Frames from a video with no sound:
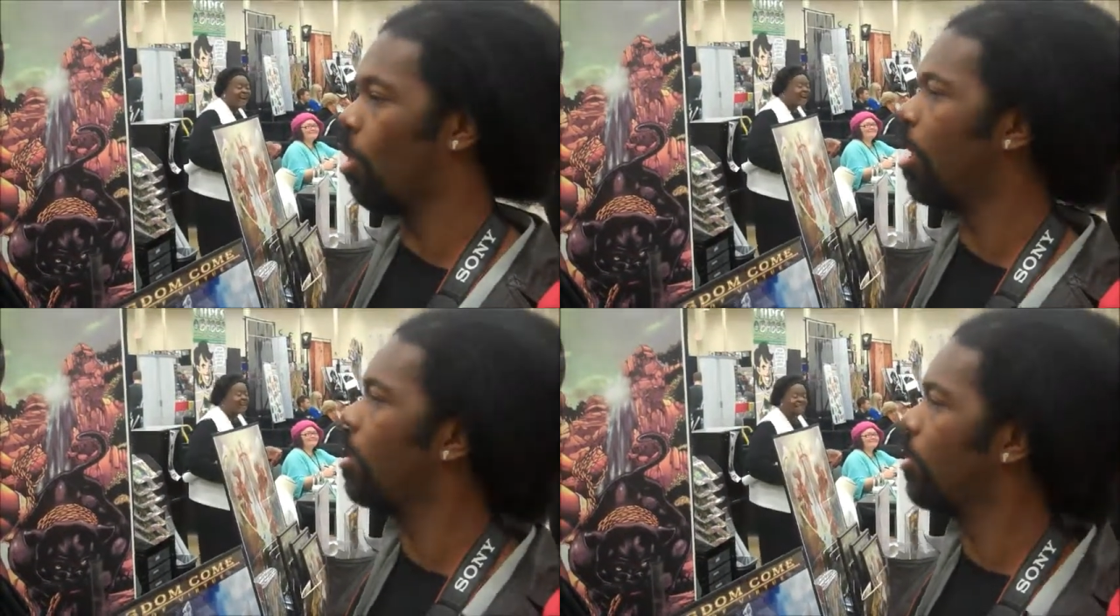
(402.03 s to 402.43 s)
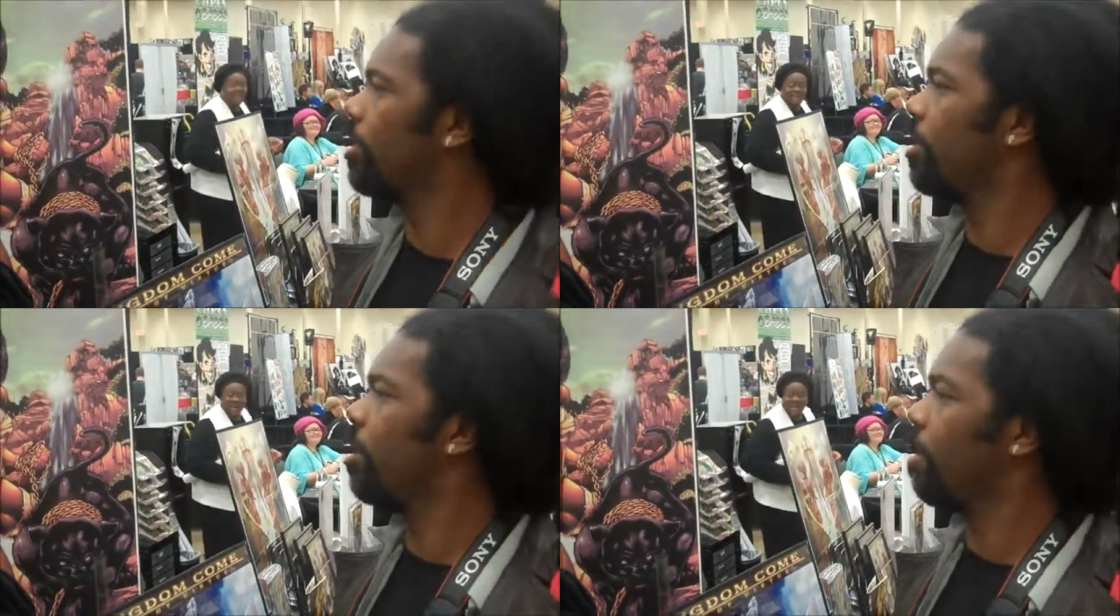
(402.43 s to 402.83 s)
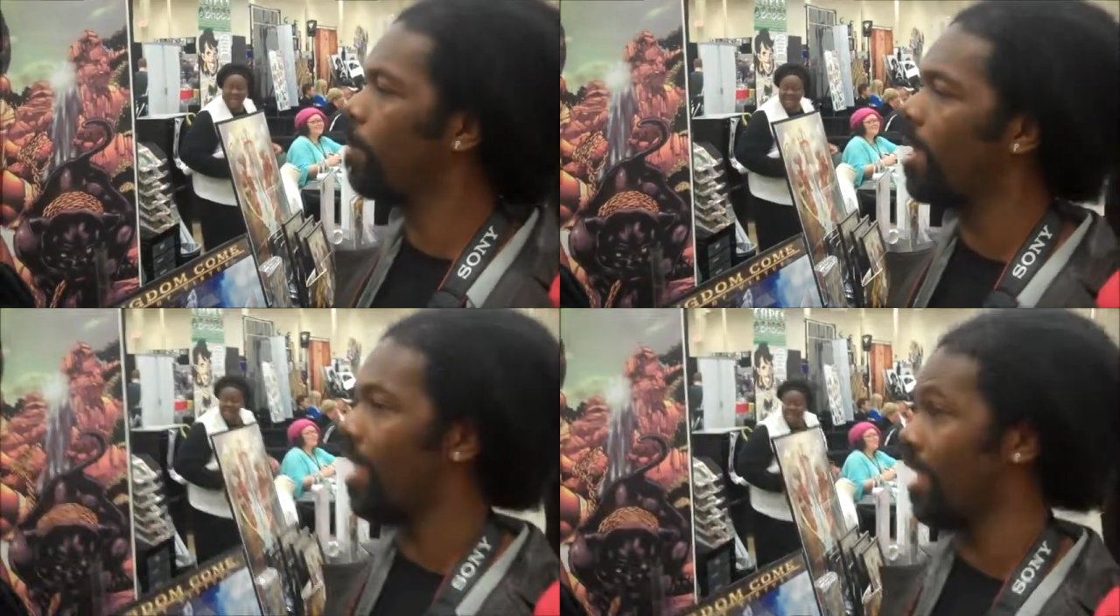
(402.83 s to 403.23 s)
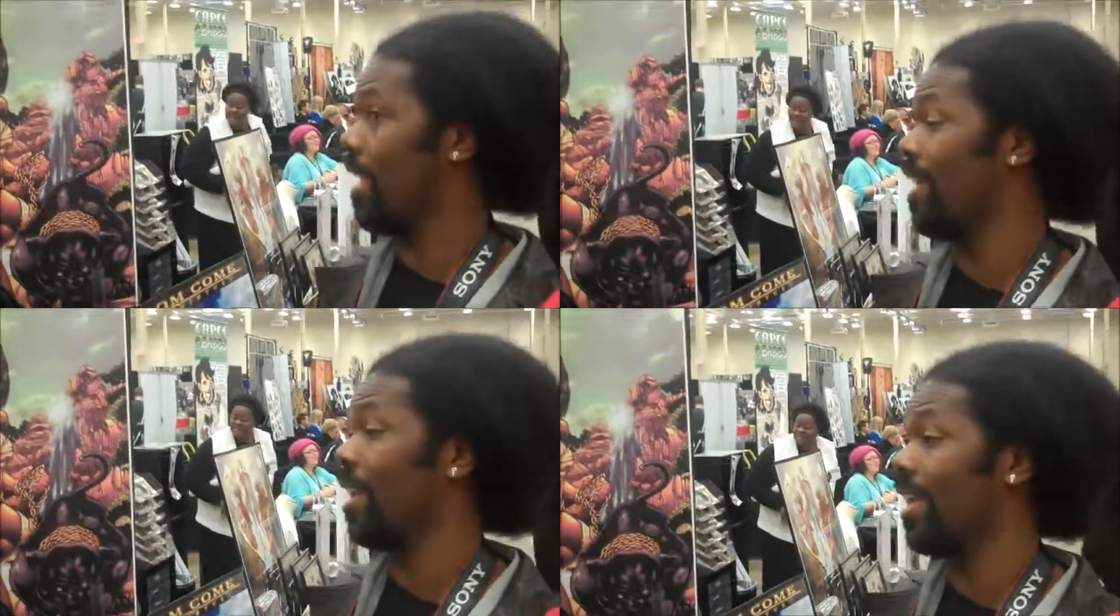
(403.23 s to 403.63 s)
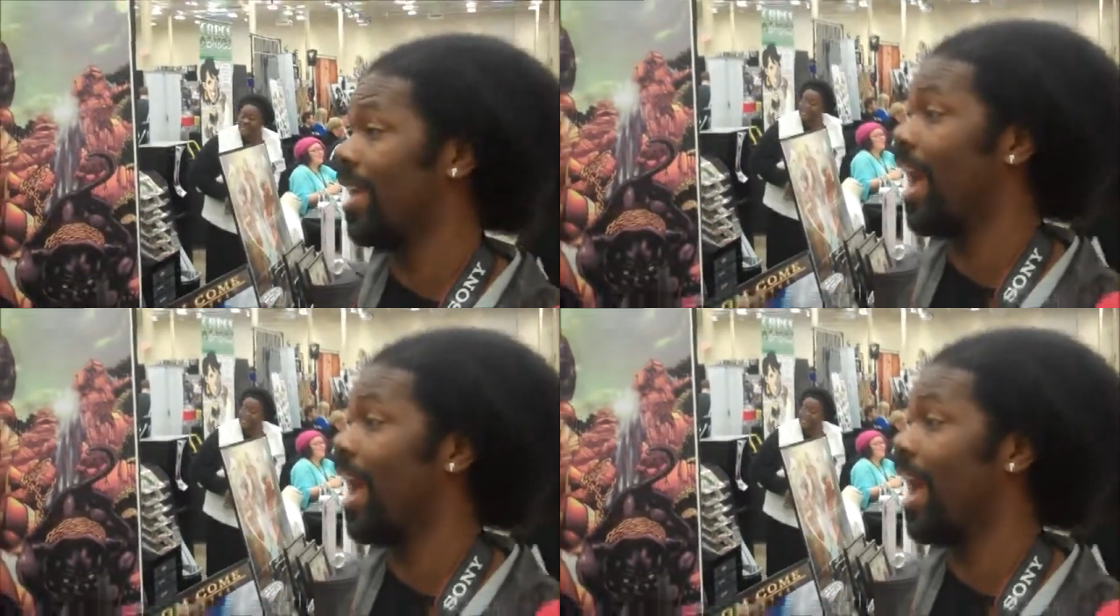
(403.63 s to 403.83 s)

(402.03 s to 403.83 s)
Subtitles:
Or and again,